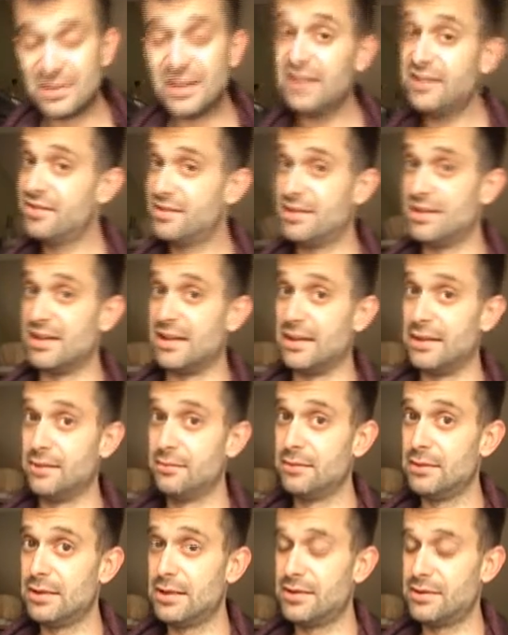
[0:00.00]
yesterday
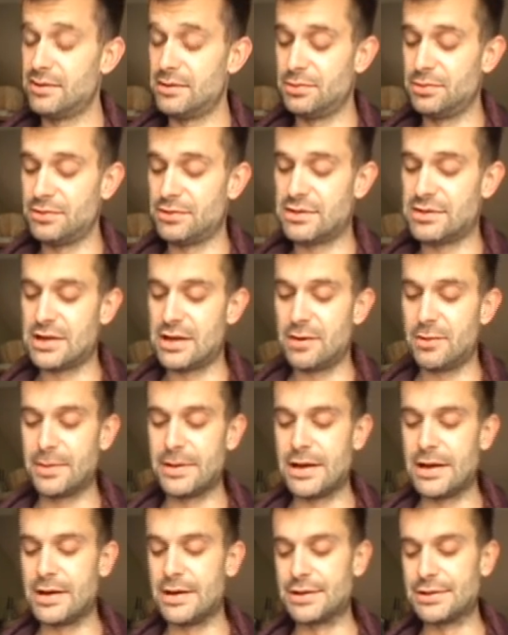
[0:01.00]
was a
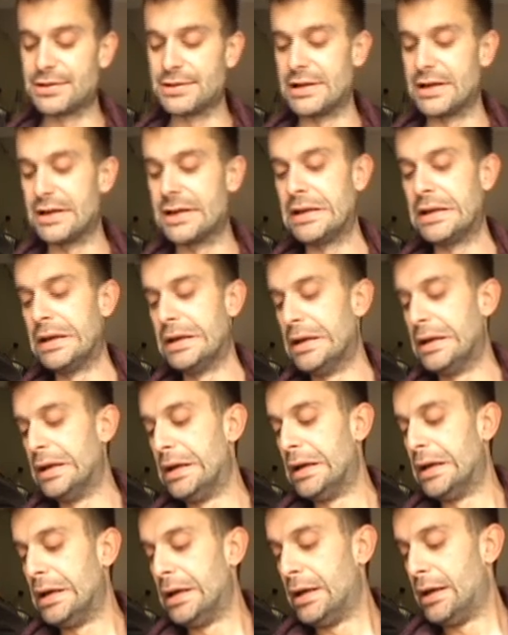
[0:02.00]
terribly hard day,
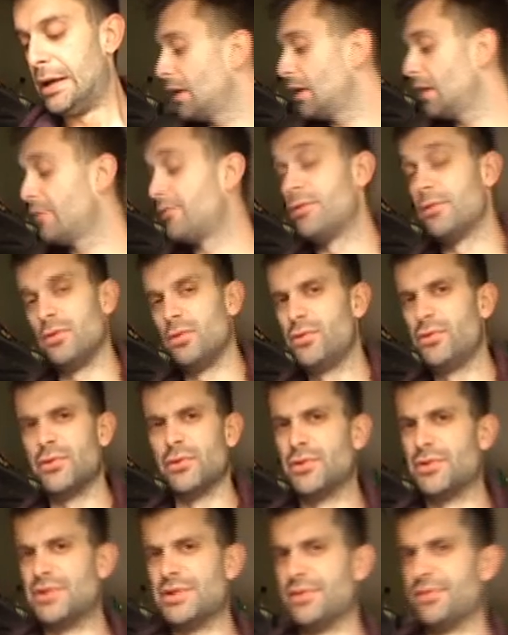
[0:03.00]
for all
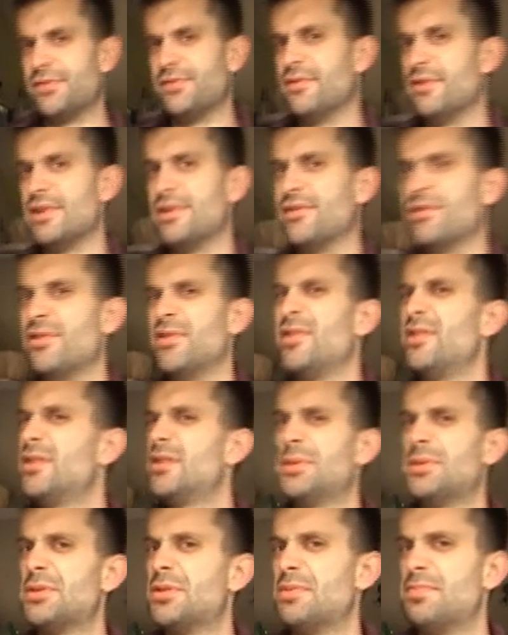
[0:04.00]
sorts of different reasons.
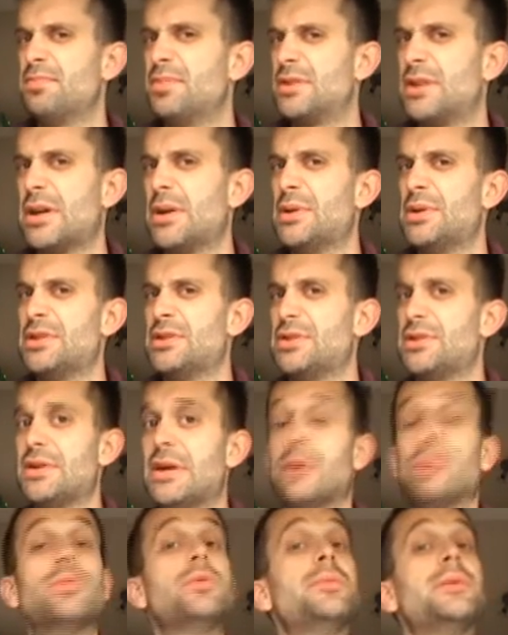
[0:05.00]
Don't want to go into
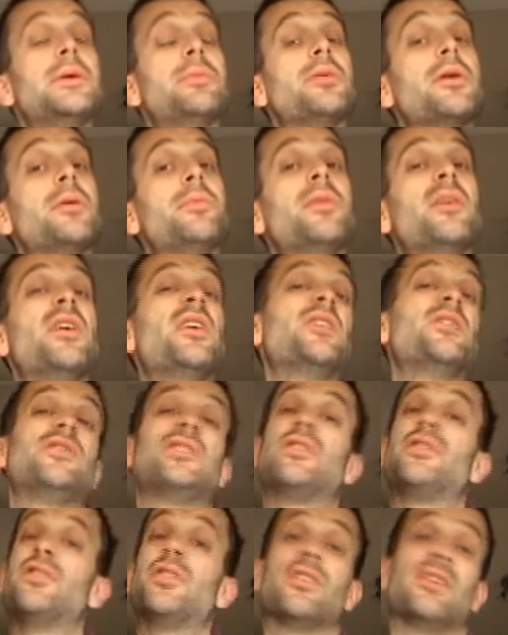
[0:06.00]
now, it wouldn't be appropriate, and it's
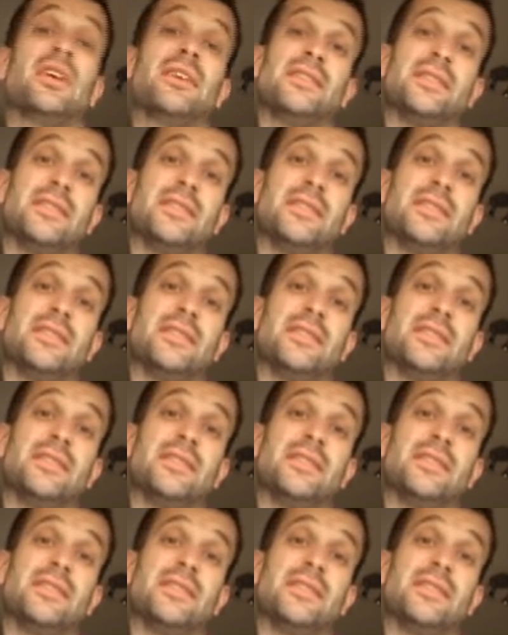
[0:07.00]
just not